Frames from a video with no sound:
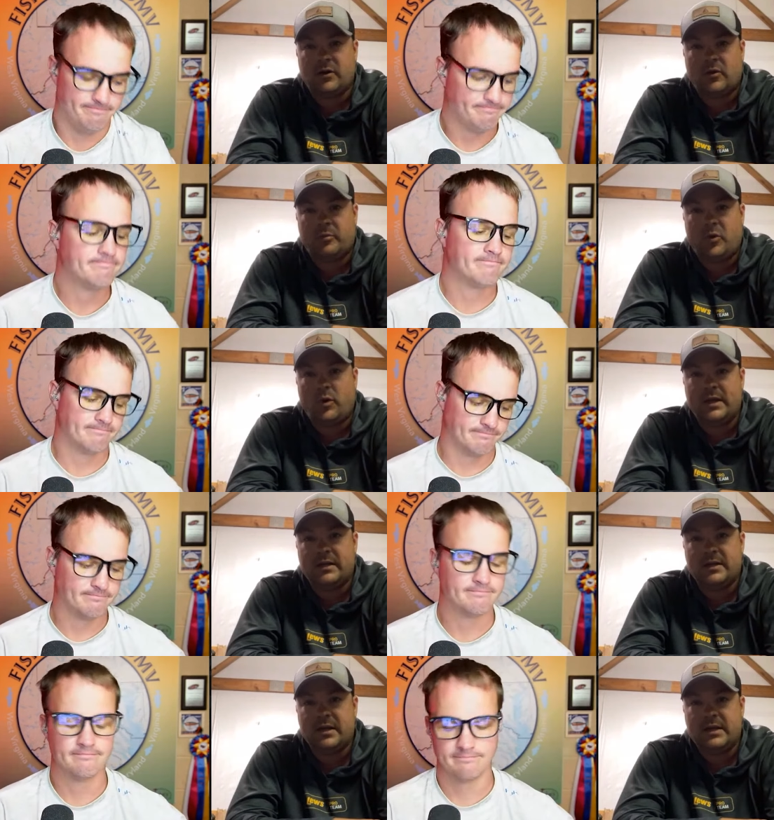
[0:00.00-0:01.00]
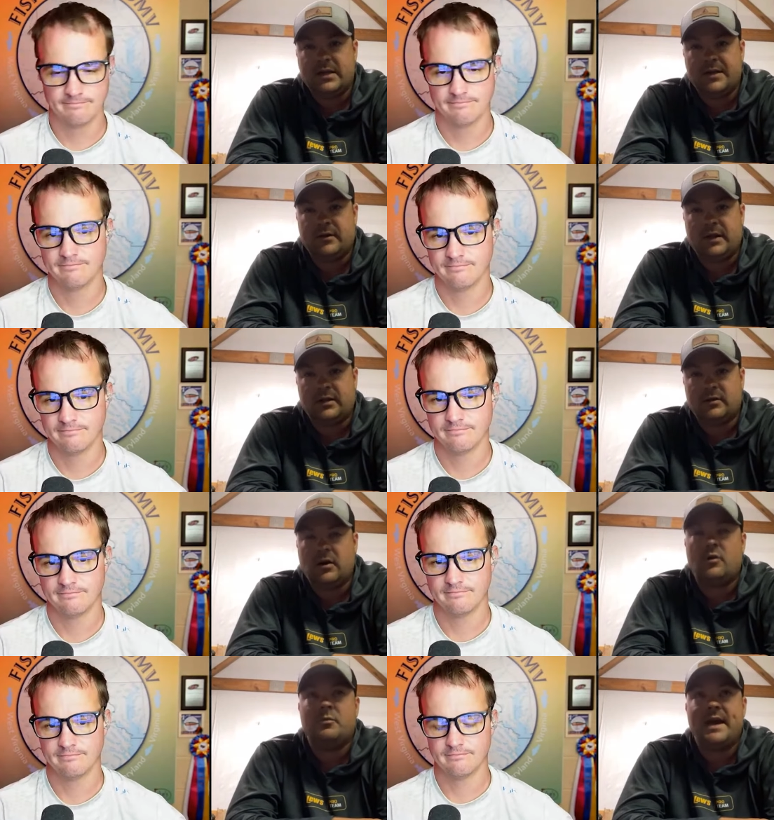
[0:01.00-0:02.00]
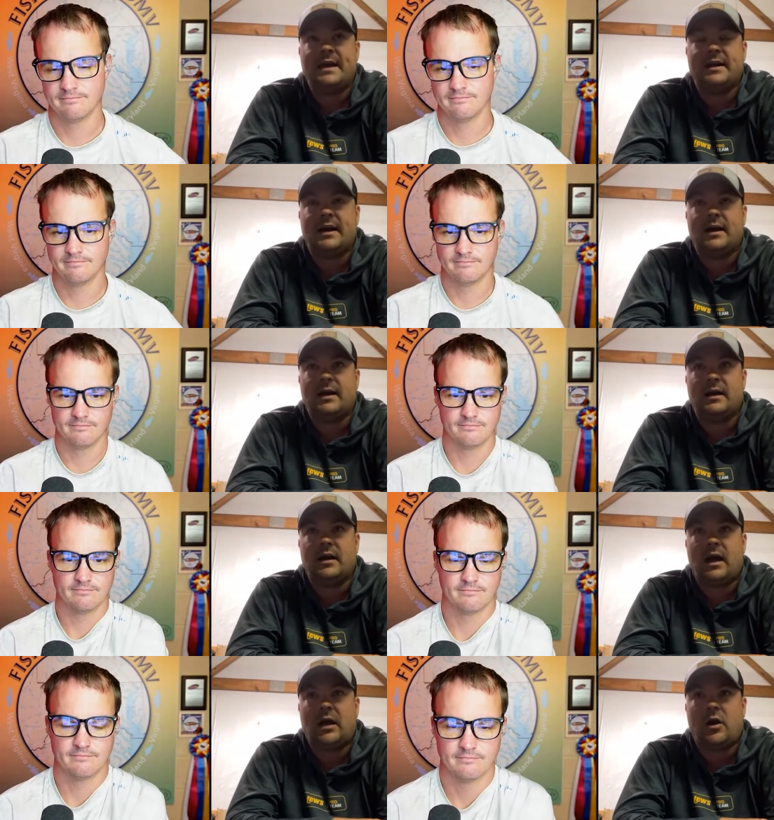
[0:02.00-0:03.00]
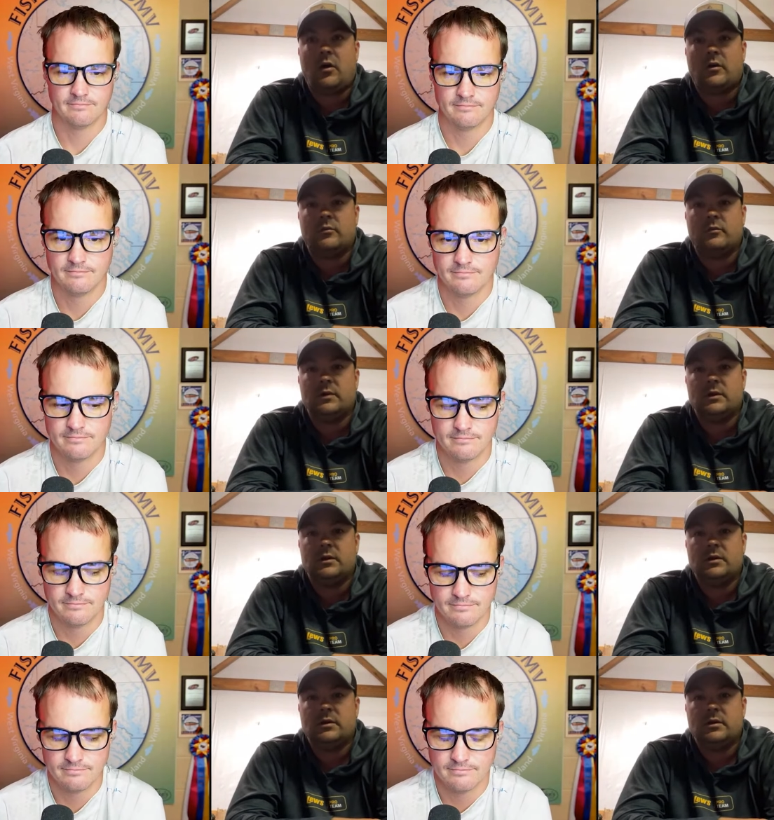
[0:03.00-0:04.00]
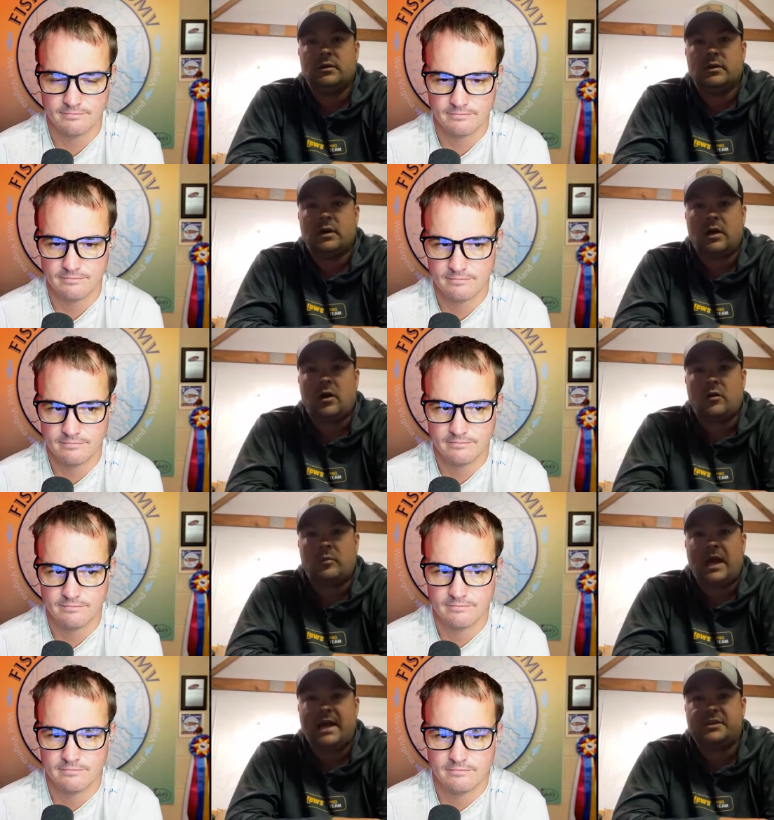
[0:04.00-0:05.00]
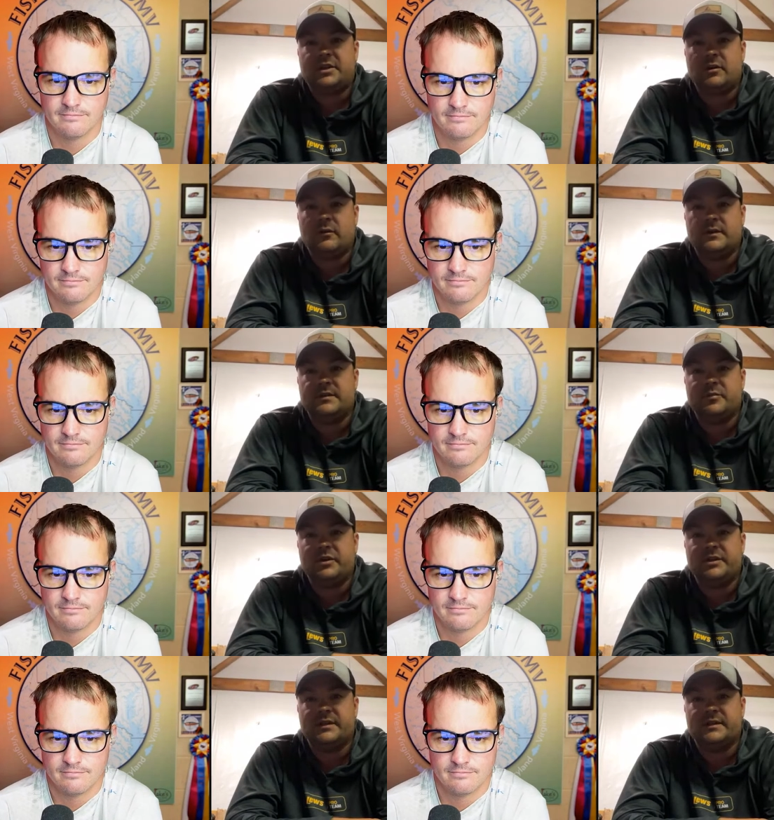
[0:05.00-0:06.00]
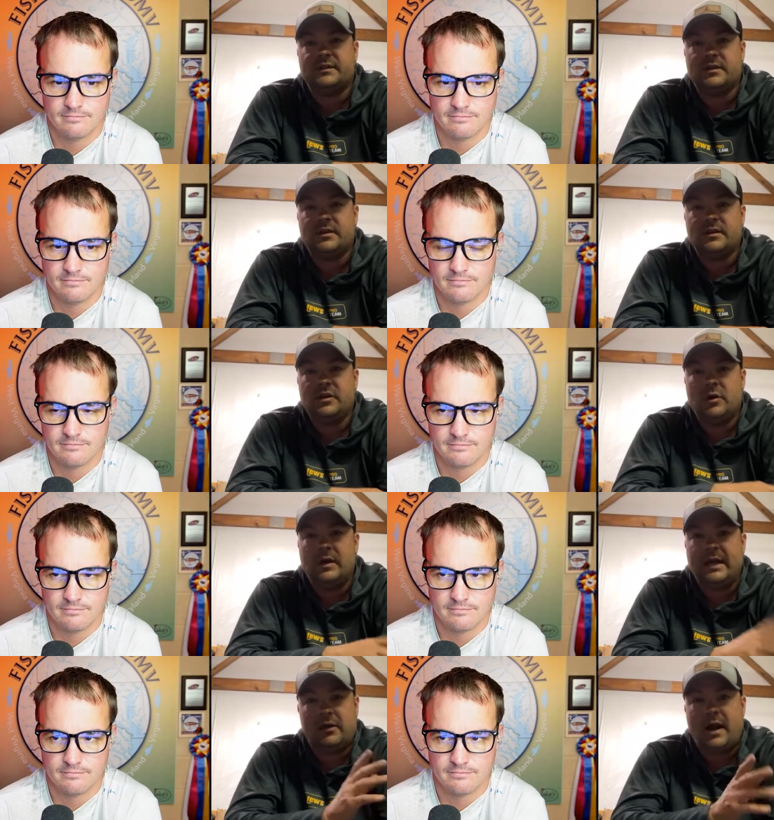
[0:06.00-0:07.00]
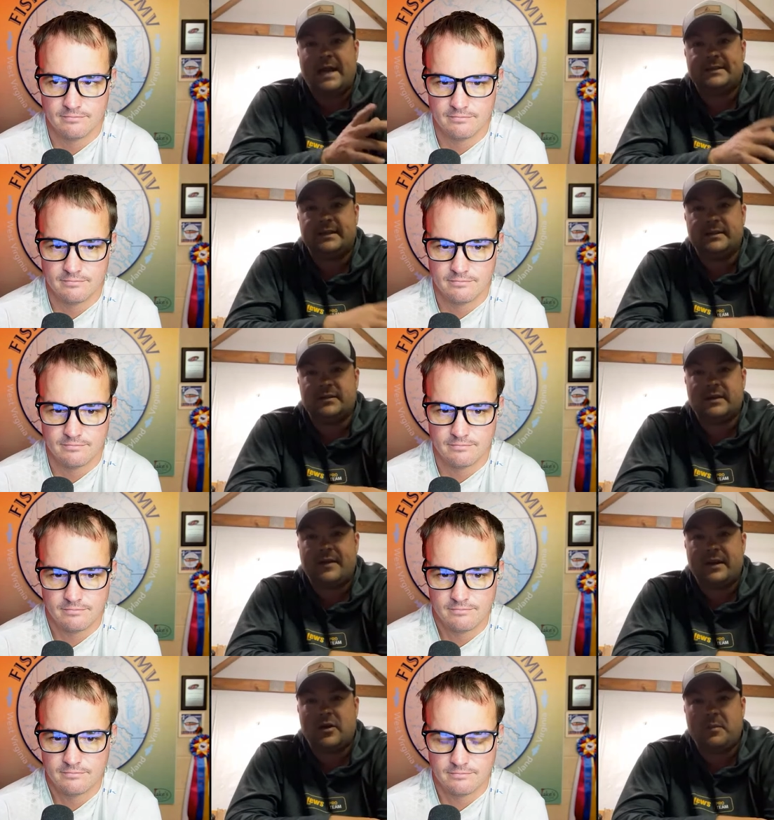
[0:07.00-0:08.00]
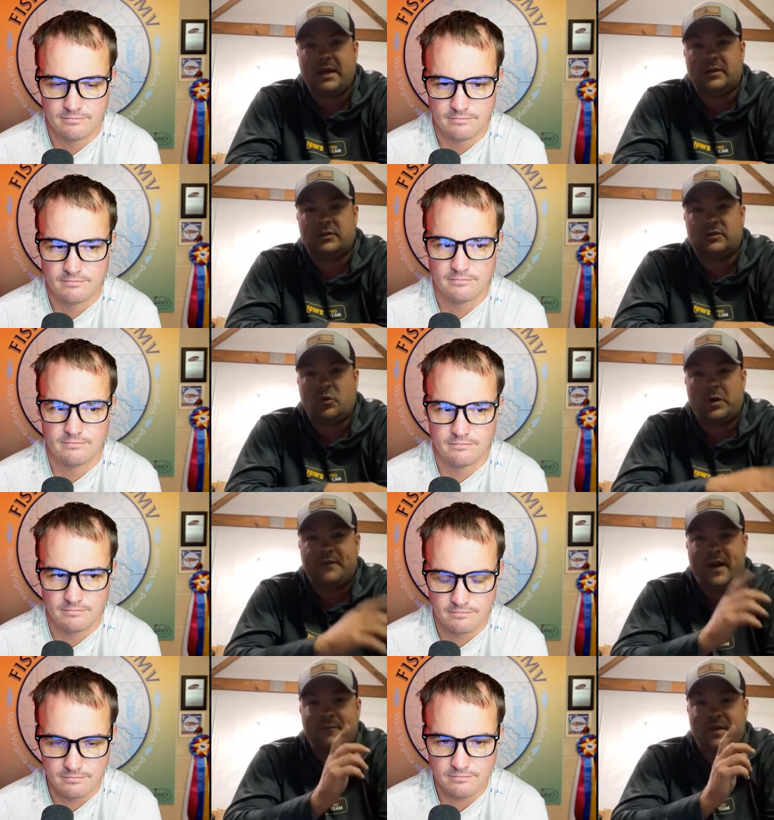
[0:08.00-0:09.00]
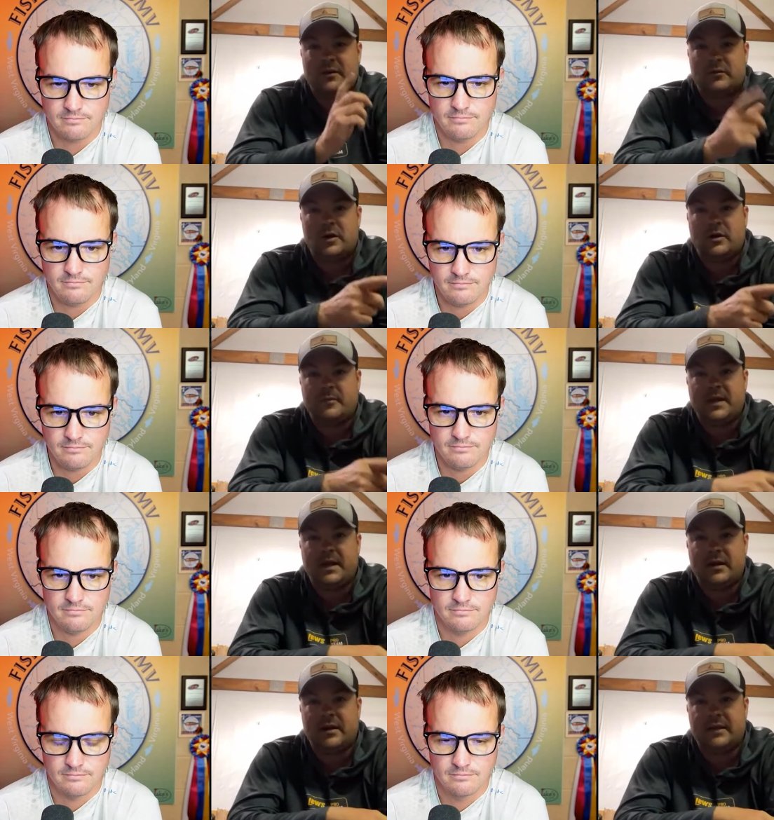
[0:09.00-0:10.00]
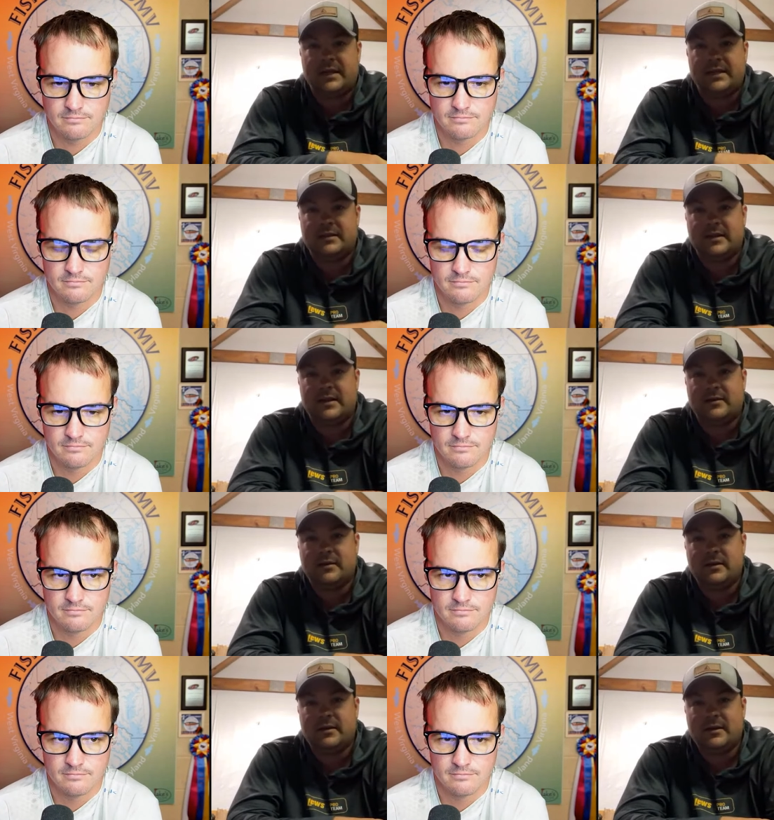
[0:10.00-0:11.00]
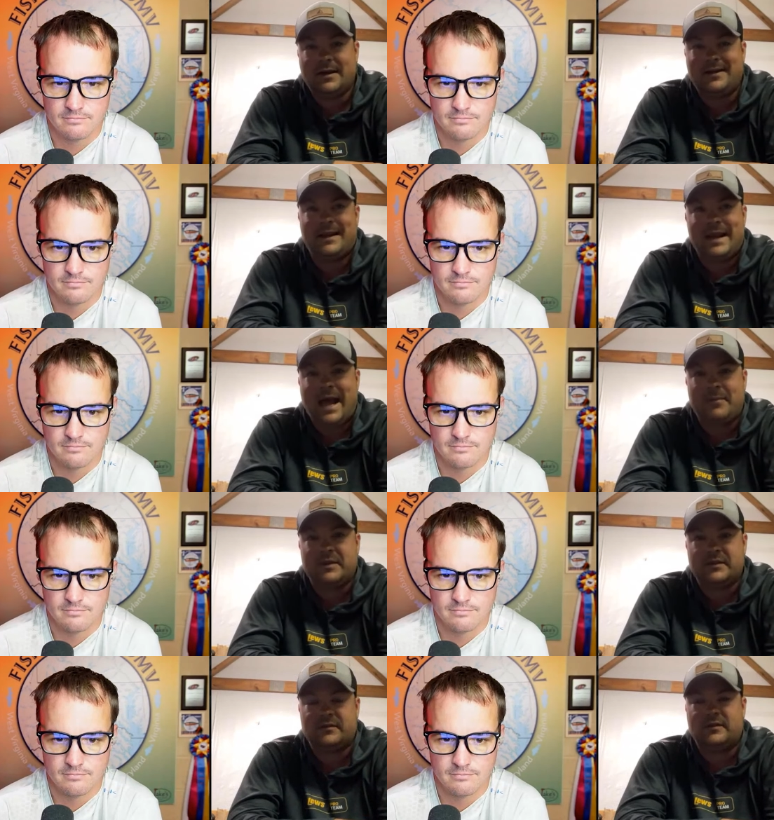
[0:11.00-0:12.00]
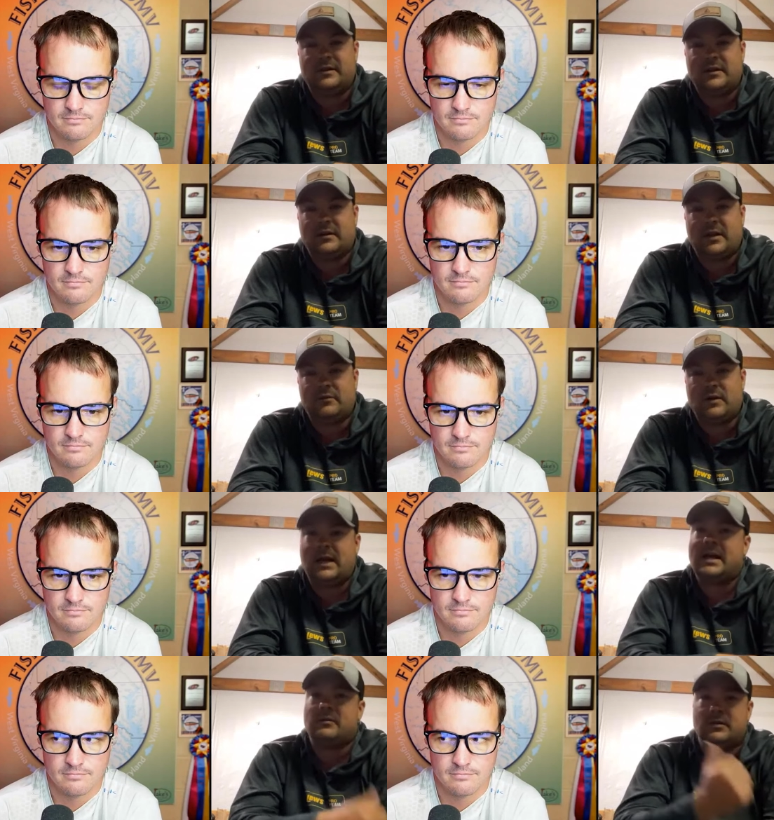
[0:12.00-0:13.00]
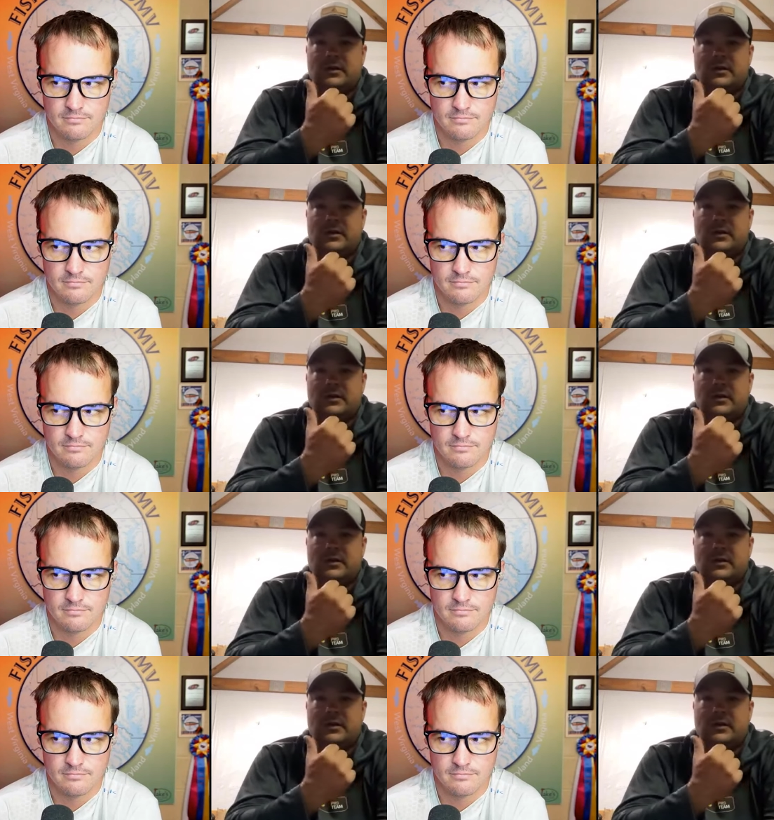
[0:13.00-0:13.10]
Speaker 1: on a point, and they're like, oh man, I caught them last year on these bushes, you know, in Grassy. So now they go make a 25-minute run up there, and they get there and it ain't happening. So then they're like, well, I got to,